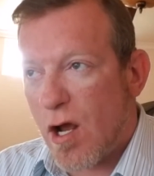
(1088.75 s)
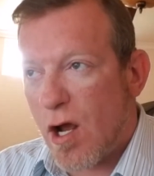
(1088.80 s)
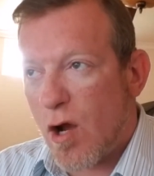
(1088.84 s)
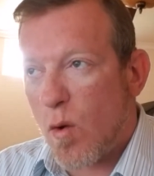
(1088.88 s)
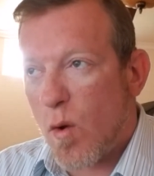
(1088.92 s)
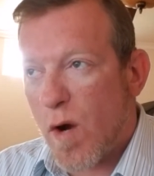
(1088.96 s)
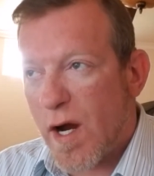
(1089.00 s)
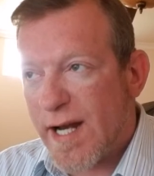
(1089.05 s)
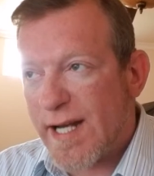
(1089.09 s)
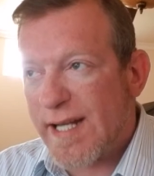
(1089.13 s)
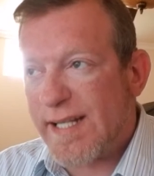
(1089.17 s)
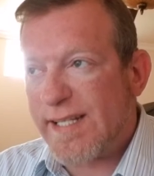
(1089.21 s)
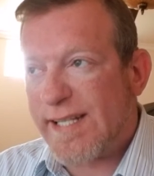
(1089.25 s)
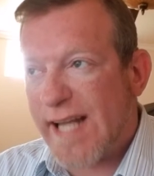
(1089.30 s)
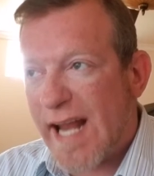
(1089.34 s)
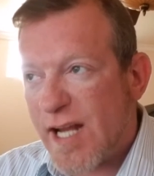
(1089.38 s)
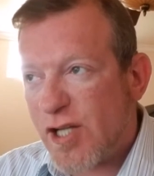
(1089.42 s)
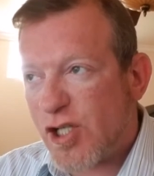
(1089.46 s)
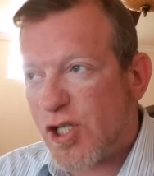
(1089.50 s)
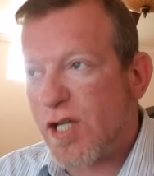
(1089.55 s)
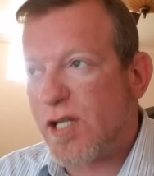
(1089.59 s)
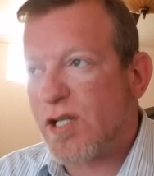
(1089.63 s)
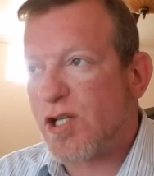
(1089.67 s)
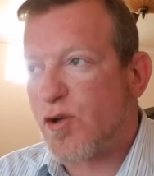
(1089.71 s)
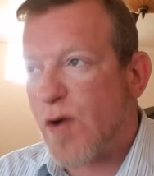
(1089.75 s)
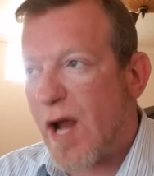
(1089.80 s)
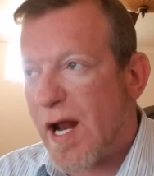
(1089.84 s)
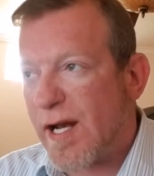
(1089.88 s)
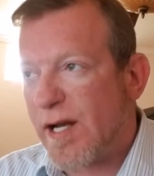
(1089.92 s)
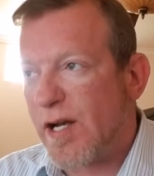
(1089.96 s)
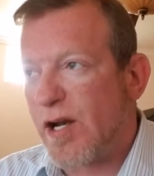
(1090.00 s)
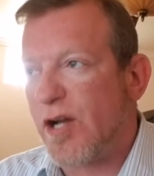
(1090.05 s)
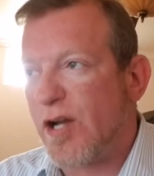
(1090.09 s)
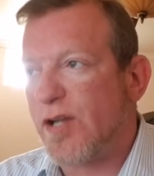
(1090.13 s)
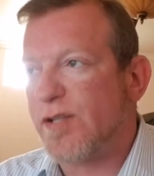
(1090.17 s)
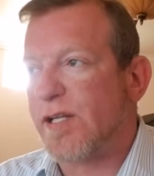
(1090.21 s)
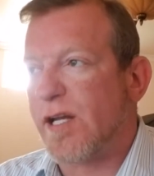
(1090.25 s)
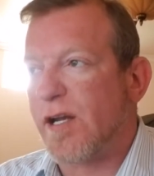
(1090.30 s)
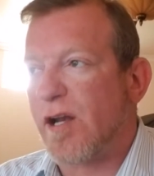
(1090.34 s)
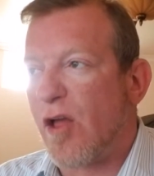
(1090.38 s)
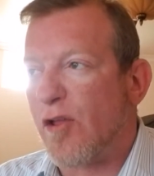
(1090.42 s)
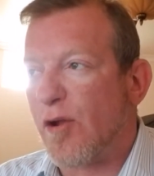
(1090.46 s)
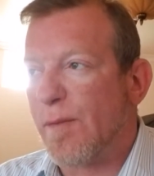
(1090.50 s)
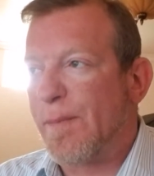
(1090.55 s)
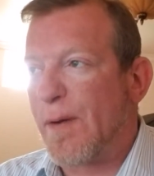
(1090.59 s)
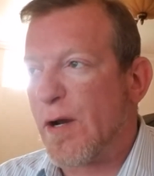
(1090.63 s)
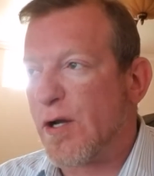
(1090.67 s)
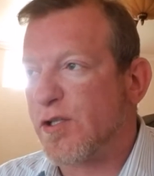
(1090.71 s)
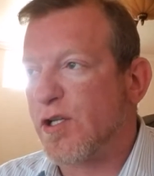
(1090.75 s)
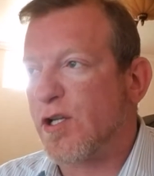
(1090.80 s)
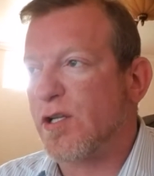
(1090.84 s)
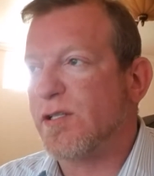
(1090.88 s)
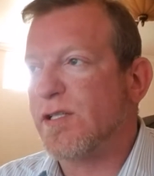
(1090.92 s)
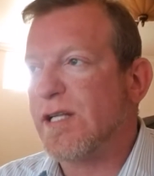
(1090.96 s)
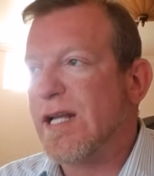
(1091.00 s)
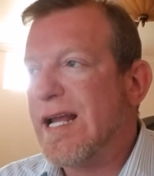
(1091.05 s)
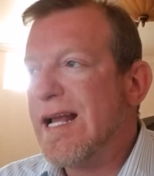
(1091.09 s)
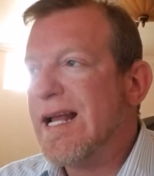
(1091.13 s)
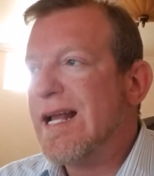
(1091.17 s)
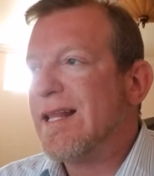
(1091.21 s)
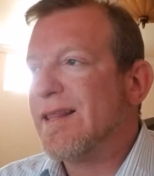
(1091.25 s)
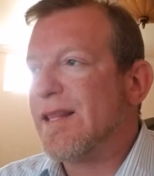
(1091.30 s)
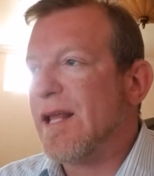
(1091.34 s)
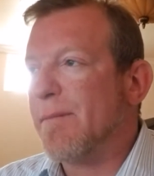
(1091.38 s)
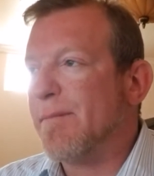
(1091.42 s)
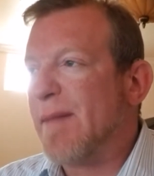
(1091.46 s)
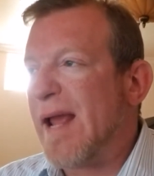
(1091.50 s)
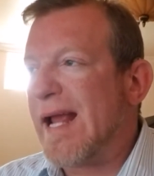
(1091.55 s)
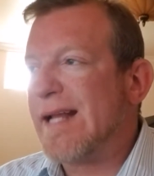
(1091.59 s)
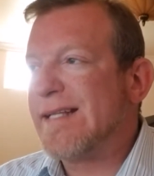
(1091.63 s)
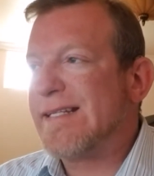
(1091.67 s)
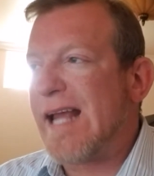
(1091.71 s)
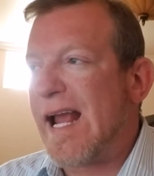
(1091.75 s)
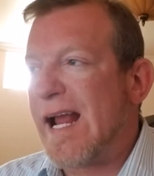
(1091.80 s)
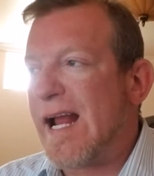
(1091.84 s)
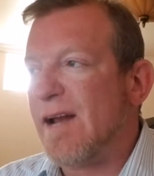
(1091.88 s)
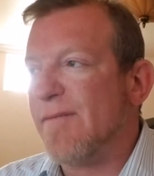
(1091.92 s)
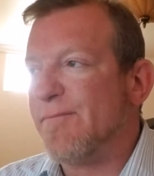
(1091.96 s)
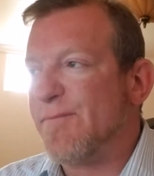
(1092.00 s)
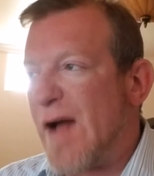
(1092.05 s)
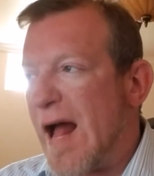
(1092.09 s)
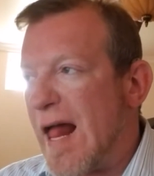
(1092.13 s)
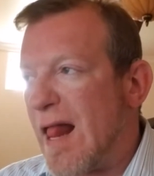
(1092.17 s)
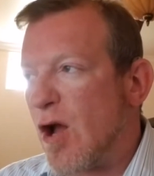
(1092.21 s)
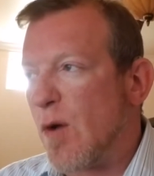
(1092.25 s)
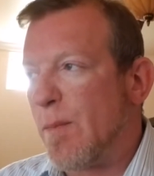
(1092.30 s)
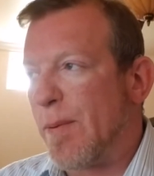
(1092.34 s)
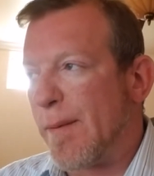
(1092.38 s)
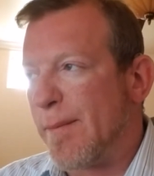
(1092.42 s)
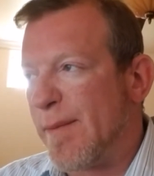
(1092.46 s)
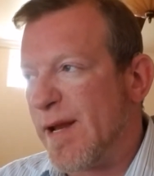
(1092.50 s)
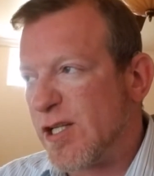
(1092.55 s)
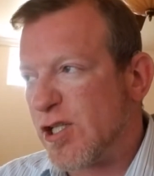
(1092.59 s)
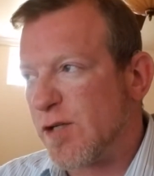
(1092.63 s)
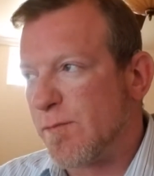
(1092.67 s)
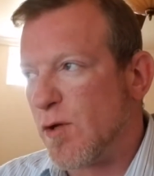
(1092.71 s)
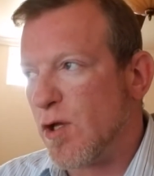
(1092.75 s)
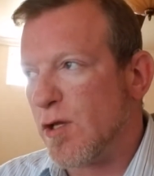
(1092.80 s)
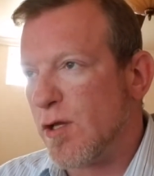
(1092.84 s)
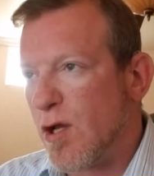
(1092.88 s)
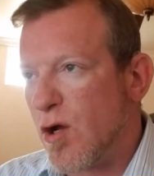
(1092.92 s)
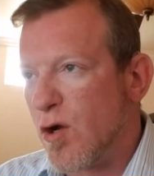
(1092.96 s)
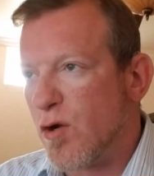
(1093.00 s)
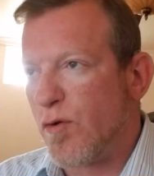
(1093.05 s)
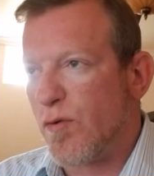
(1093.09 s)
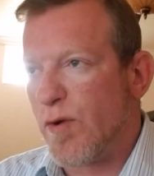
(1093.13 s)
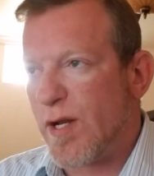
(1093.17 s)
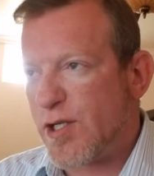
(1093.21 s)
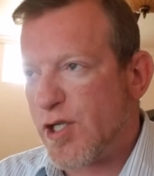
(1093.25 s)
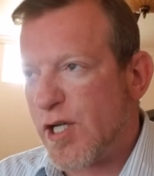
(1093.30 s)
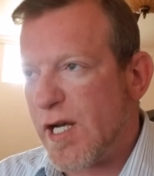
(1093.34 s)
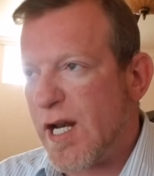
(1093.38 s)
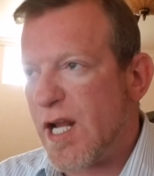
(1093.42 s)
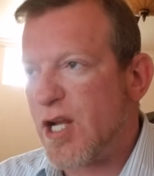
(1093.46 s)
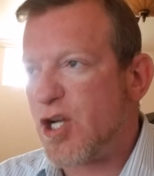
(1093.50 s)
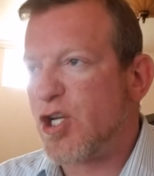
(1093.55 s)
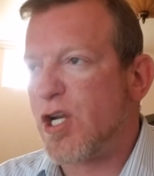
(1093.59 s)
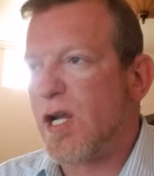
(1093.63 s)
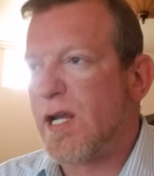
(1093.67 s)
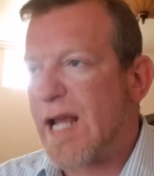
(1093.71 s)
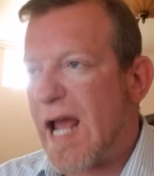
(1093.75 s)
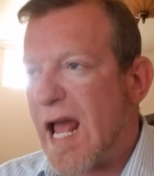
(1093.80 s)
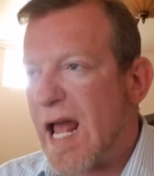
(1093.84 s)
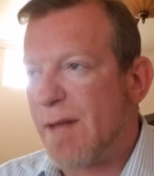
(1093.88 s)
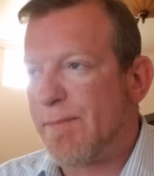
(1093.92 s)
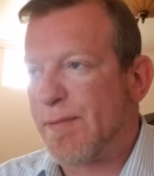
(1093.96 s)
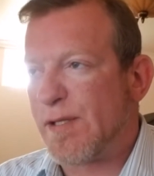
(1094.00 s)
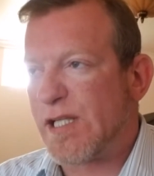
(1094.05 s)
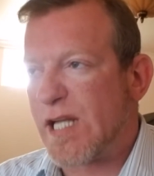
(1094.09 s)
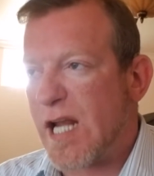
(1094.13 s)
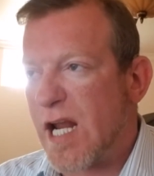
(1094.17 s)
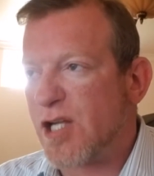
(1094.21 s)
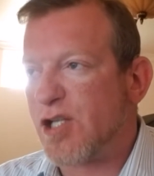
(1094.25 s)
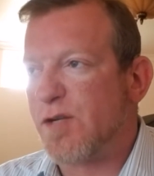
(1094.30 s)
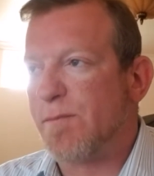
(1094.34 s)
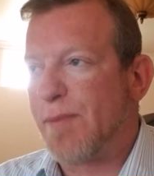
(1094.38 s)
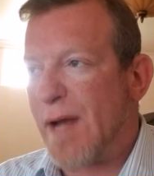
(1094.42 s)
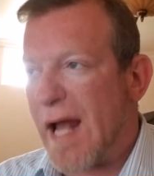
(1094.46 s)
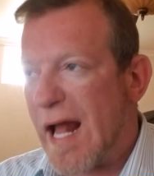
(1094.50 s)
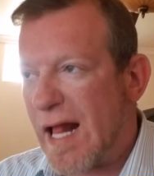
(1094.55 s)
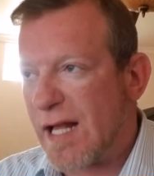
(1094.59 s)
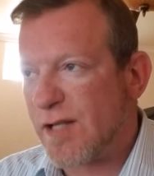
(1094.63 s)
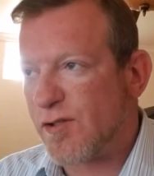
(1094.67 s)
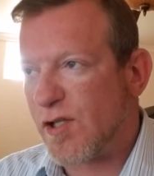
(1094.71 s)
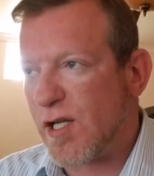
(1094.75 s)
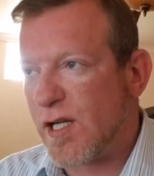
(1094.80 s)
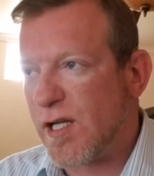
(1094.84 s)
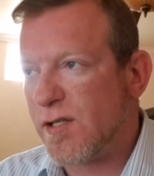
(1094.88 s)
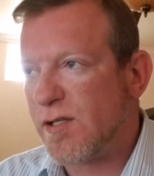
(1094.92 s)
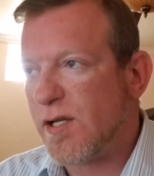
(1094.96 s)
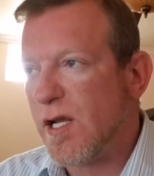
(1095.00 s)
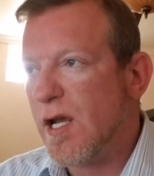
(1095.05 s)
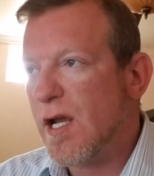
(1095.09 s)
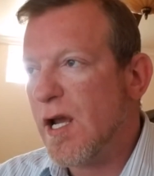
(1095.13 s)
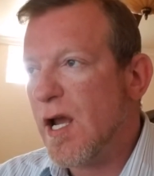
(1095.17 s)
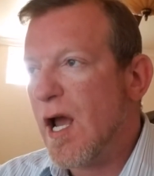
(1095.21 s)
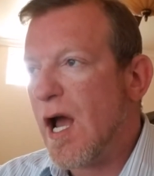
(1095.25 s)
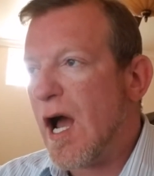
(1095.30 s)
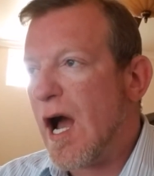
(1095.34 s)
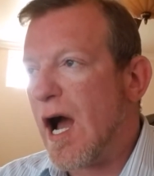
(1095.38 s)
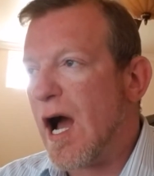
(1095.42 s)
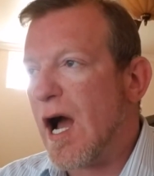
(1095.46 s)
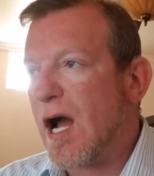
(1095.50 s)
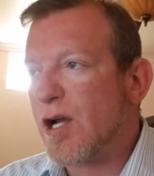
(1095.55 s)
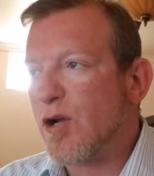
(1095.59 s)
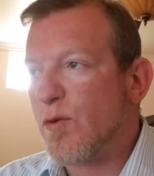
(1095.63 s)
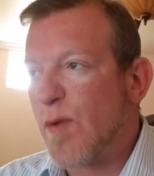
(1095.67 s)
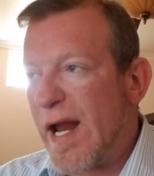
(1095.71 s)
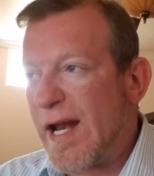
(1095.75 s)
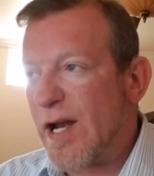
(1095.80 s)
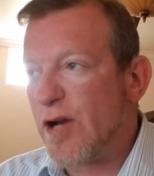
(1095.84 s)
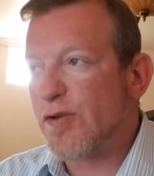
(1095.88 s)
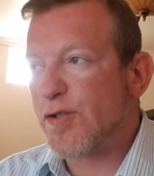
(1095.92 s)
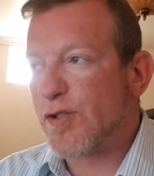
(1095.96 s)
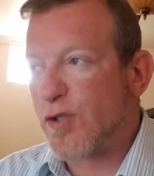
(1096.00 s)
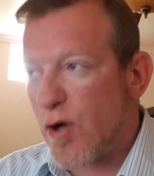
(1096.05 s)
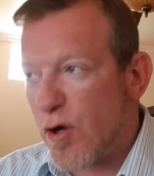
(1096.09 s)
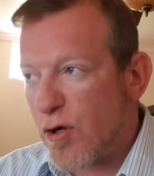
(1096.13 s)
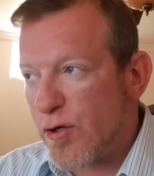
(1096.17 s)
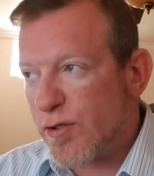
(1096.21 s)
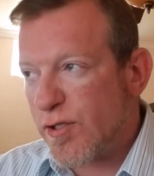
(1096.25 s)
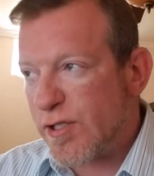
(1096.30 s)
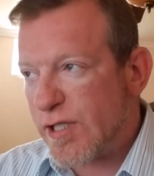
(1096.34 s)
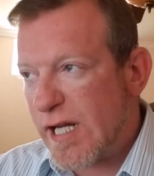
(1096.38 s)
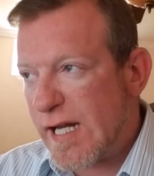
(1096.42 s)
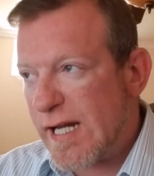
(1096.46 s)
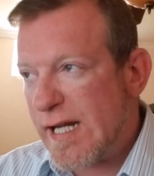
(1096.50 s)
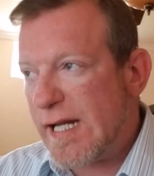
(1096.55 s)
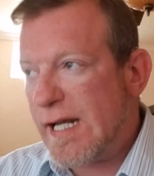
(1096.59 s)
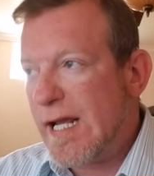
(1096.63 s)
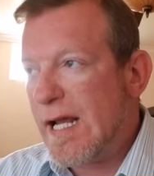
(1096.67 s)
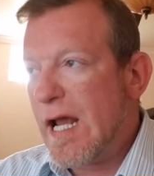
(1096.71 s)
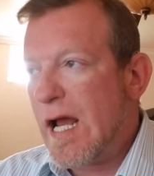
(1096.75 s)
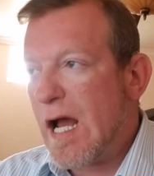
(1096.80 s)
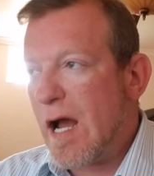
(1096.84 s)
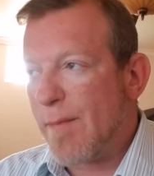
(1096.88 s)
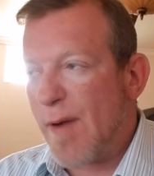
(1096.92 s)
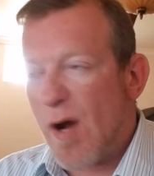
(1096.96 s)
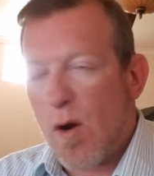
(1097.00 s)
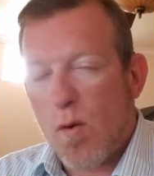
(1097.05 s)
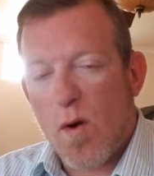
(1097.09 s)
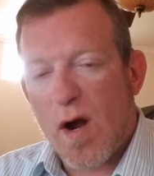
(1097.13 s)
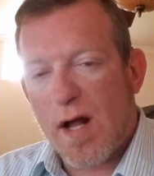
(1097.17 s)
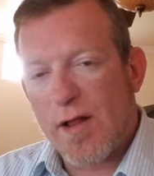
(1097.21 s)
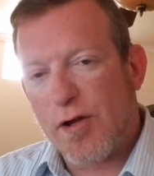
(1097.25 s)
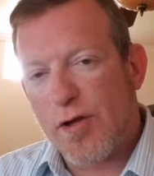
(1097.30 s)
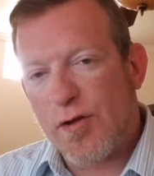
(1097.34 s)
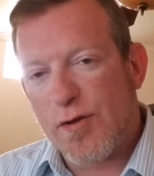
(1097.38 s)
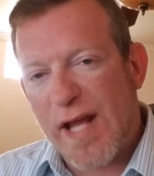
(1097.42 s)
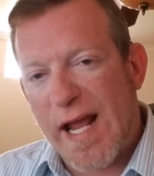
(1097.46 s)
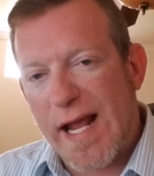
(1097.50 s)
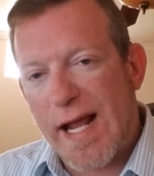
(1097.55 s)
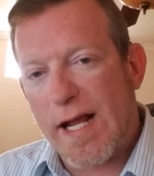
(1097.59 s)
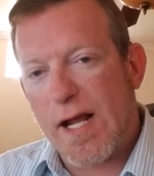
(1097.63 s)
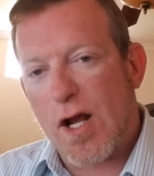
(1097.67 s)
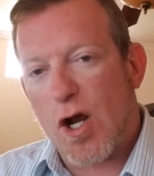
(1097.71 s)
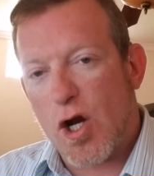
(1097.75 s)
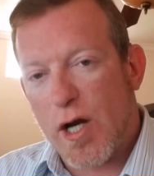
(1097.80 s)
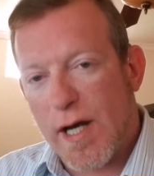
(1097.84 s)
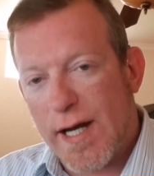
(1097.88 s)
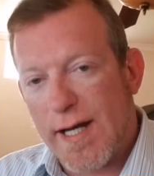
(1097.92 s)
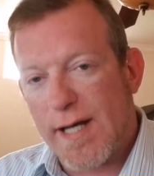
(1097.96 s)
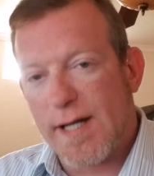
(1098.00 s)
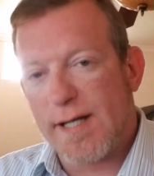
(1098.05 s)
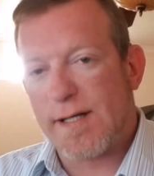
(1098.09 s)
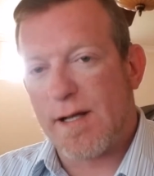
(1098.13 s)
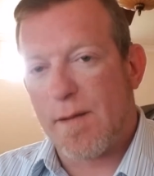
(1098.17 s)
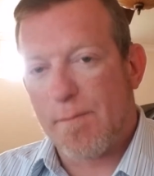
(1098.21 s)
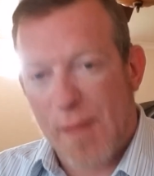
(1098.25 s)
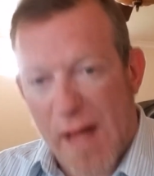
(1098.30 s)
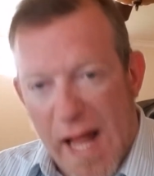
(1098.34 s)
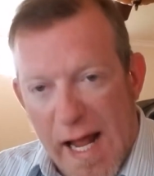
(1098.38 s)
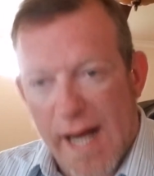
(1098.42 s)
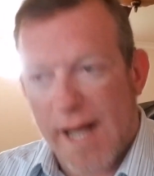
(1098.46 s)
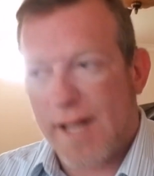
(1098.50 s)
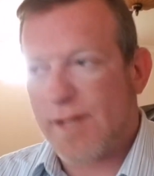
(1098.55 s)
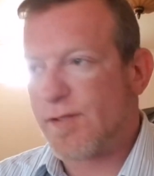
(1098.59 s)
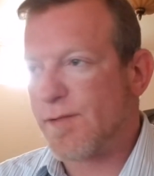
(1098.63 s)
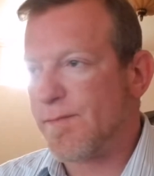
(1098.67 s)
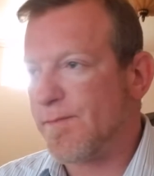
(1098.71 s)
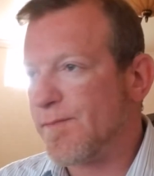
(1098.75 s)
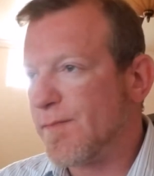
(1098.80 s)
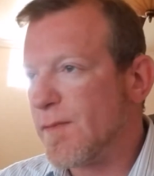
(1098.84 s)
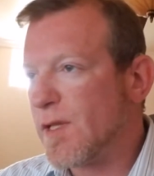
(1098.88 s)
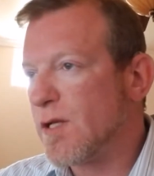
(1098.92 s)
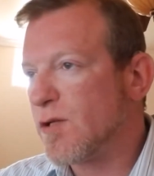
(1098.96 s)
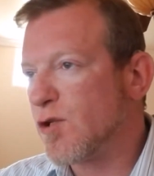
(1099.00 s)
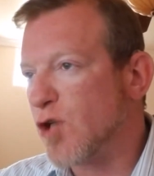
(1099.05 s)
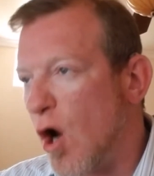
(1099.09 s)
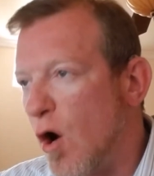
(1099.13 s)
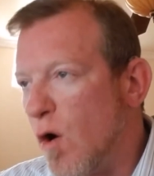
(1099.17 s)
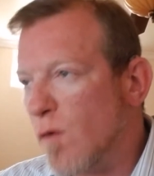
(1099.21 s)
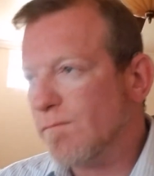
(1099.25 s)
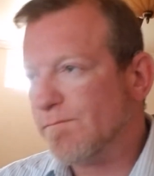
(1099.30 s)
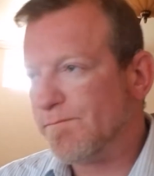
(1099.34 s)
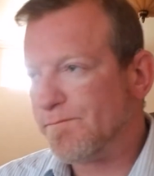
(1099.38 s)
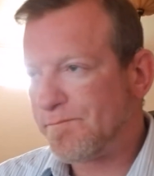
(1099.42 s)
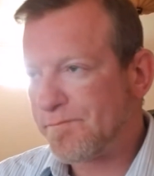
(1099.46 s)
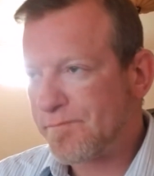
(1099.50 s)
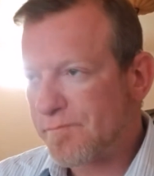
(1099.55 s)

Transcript: organizations, creditors, and other persons that maintain and follow permissible loan origination compensation policies, greater certainty about whether they are in compliance. So,